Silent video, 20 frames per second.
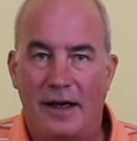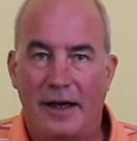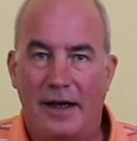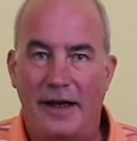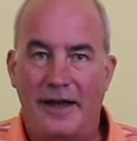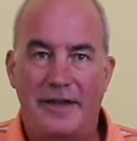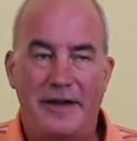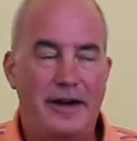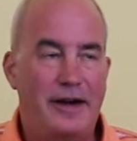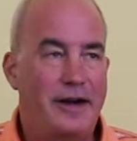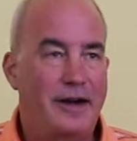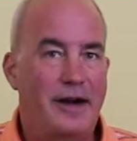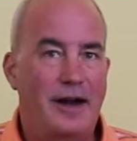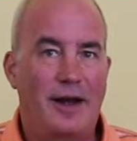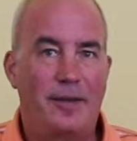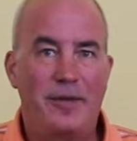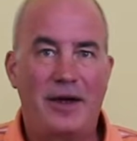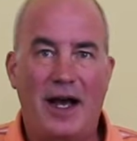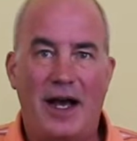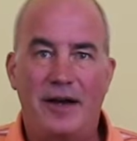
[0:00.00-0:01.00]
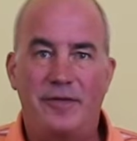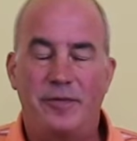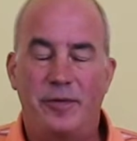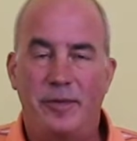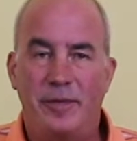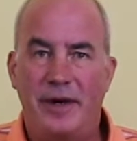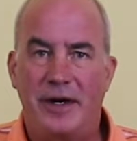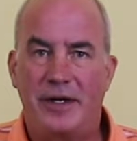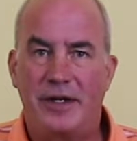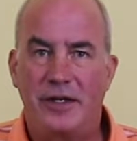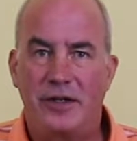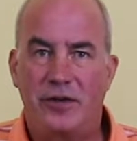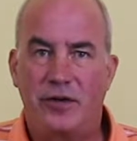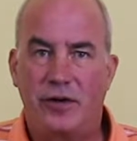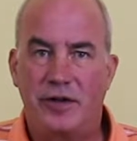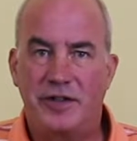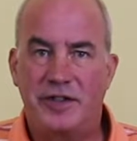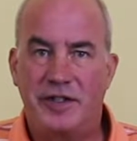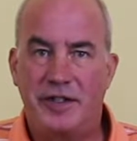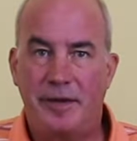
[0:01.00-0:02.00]
Hi there, I'm Guy from American
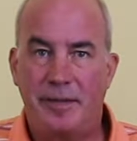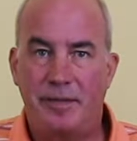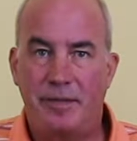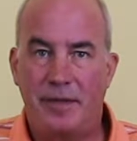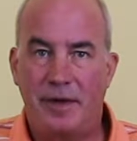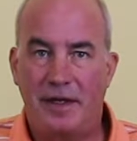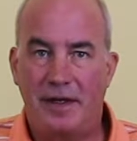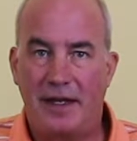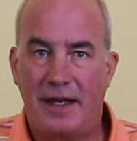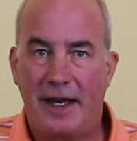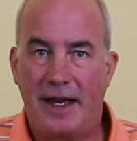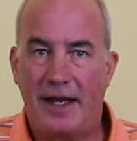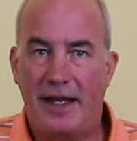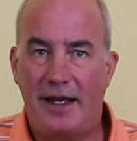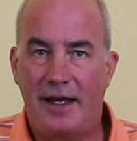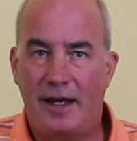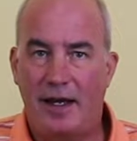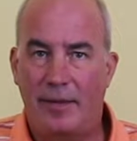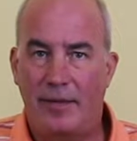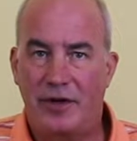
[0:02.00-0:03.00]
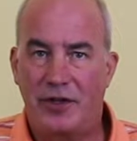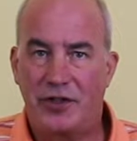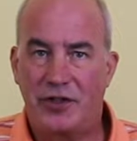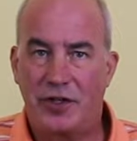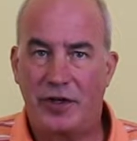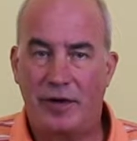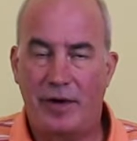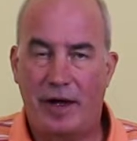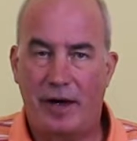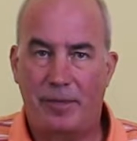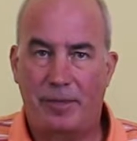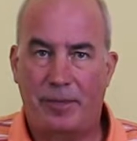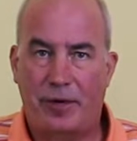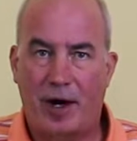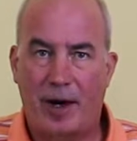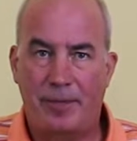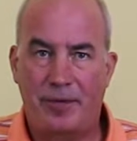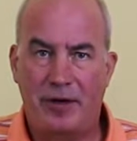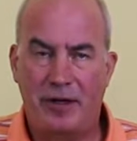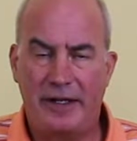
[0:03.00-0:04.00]
Torch Tip, and today I'm going to show you how to
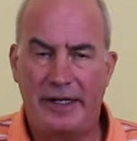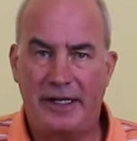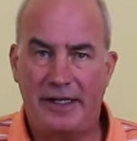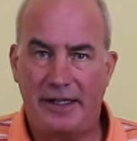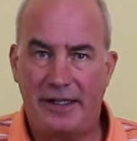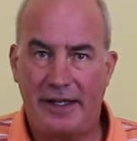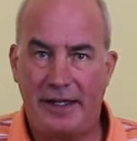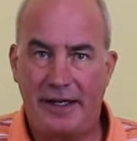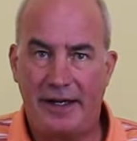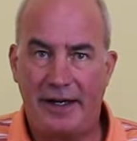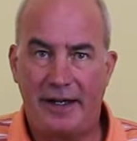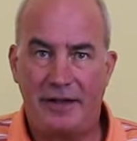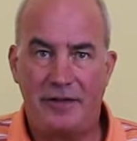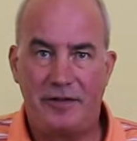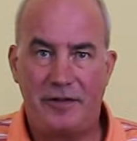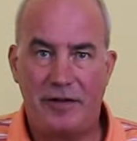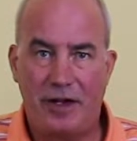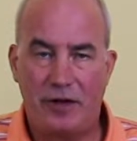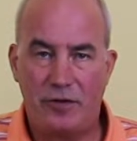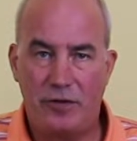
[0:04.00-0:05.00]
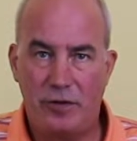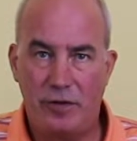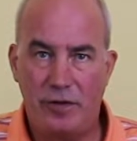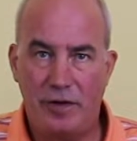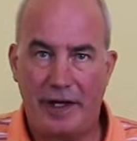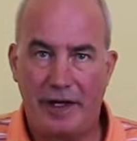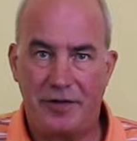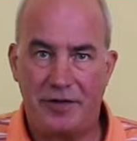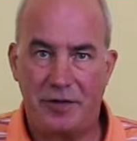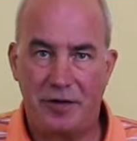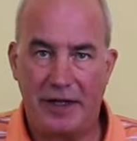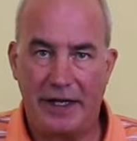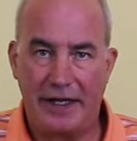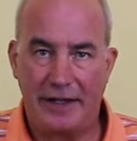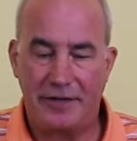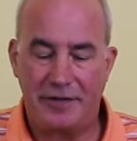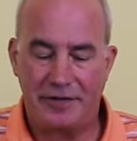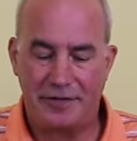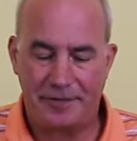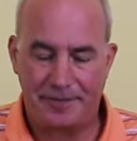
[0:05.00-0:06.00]
properly clean a CO2 laser
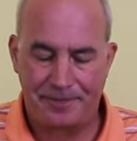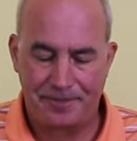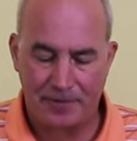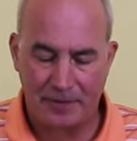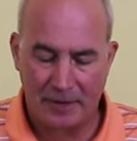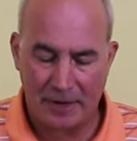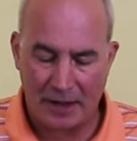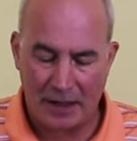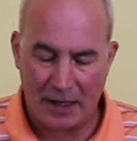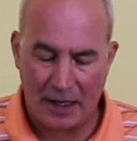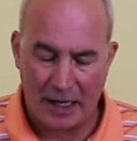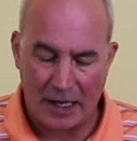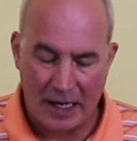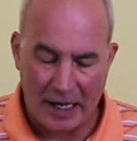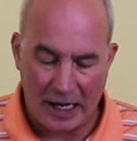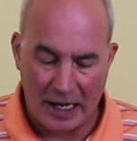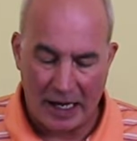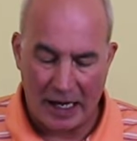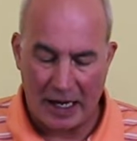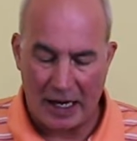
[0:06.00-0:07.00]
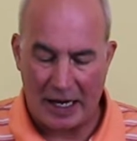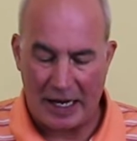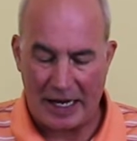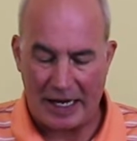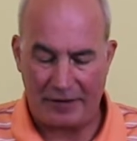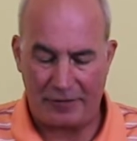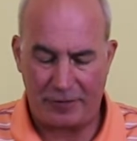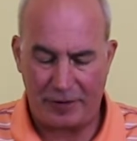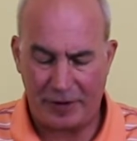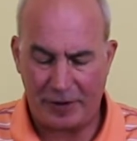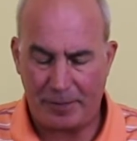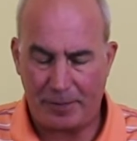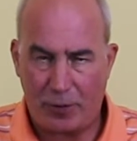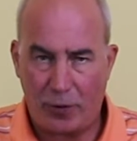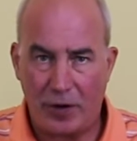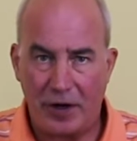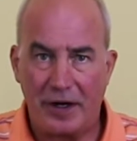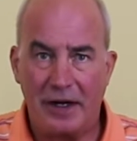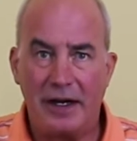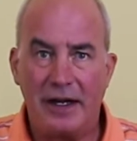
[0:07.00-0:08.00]
lens. It's very
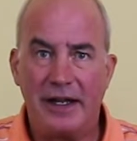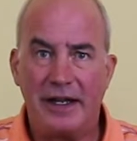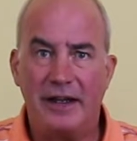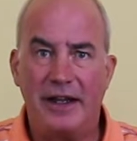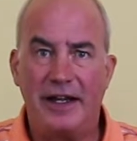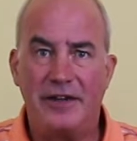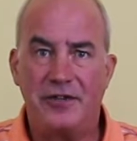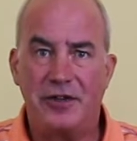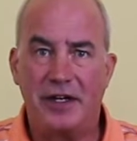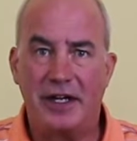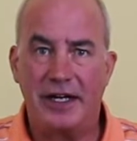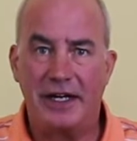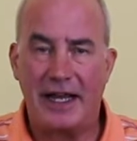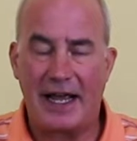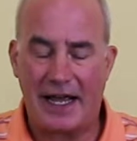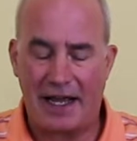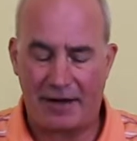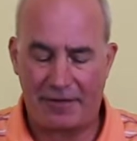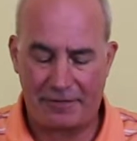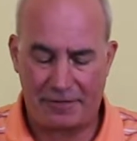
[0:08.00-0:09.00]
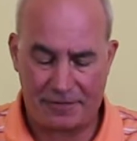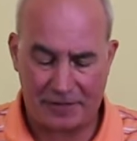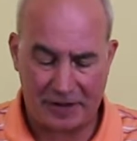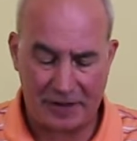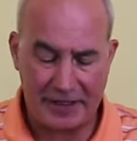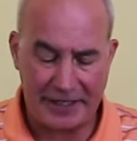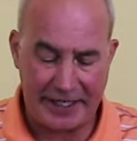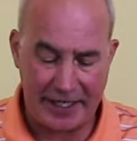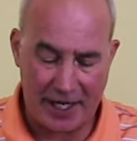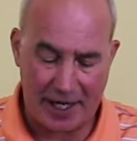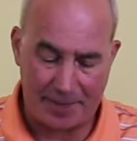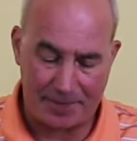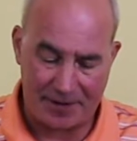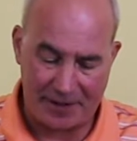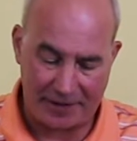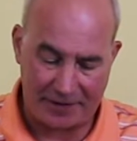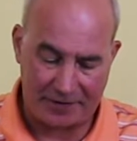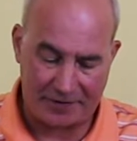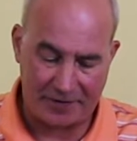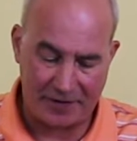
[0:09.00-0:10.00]
important in laser cutting to have clean
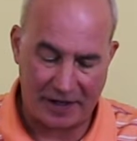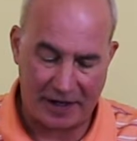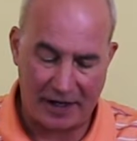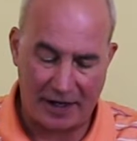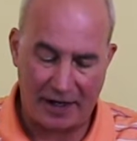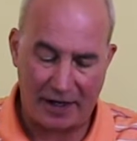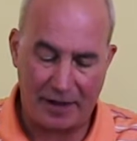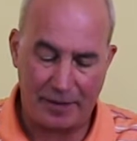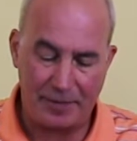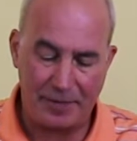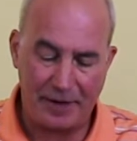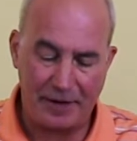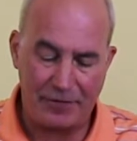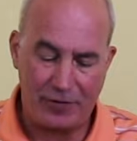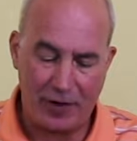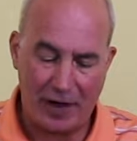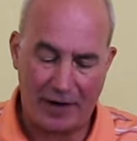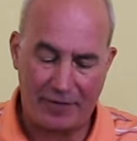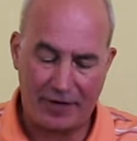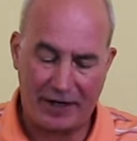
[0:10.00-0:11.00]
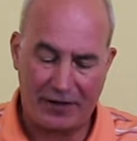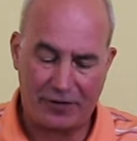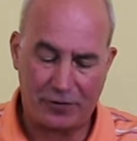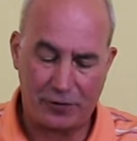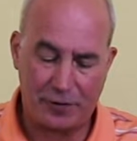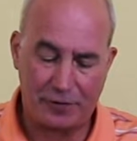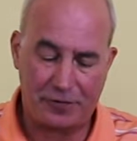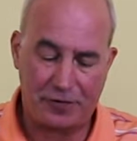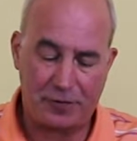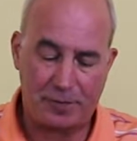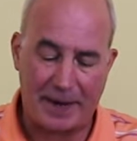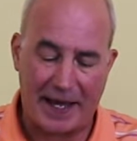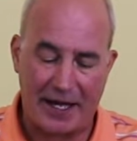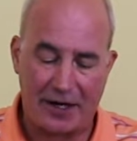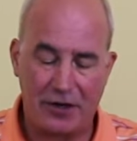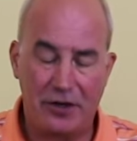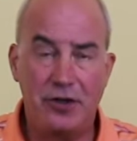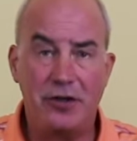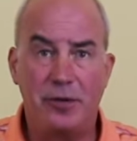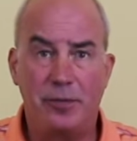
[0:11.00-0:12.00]
optics. If you have any sort of
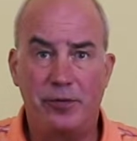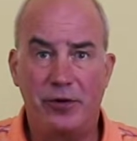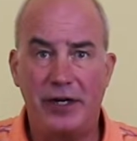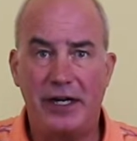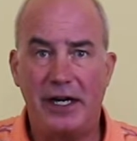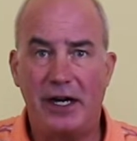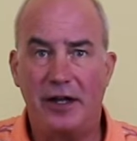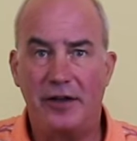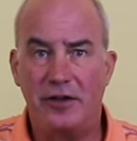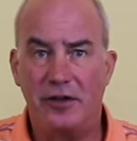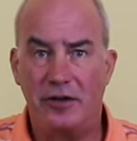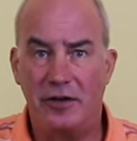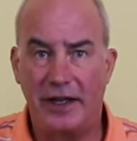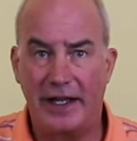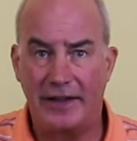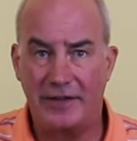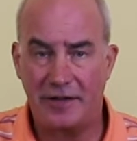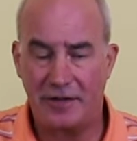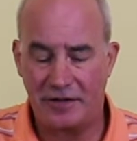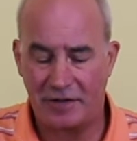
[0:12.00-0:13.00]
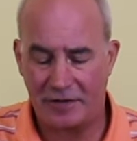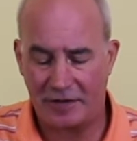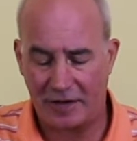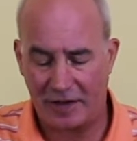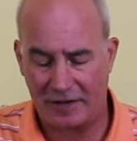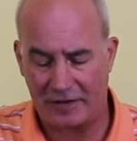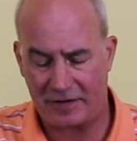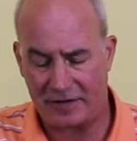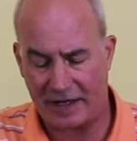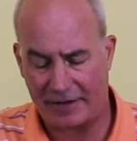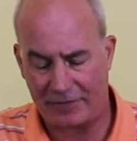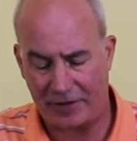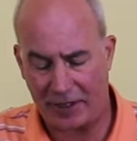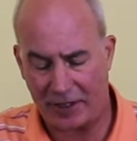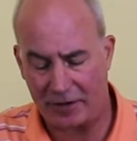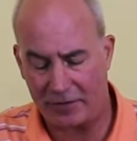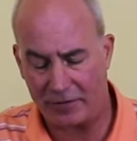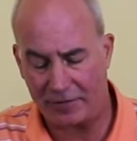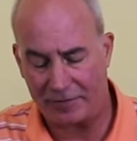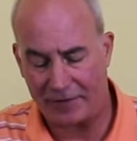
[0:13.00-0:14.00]
spatter or debris on your lenses, it's definitely
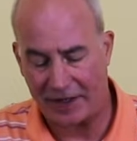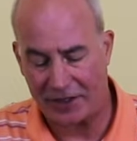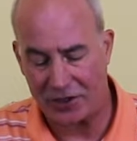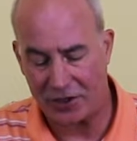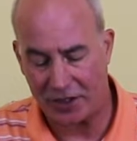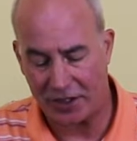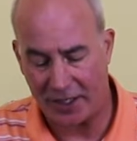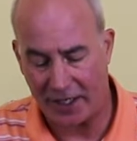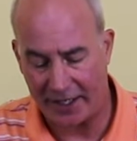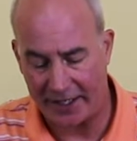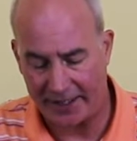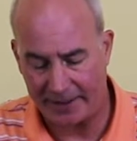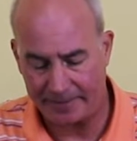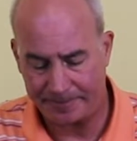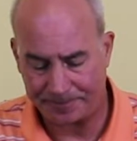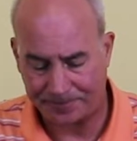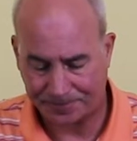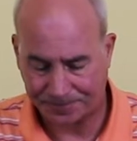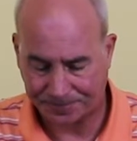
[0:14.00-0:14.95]
going to affect your cutting.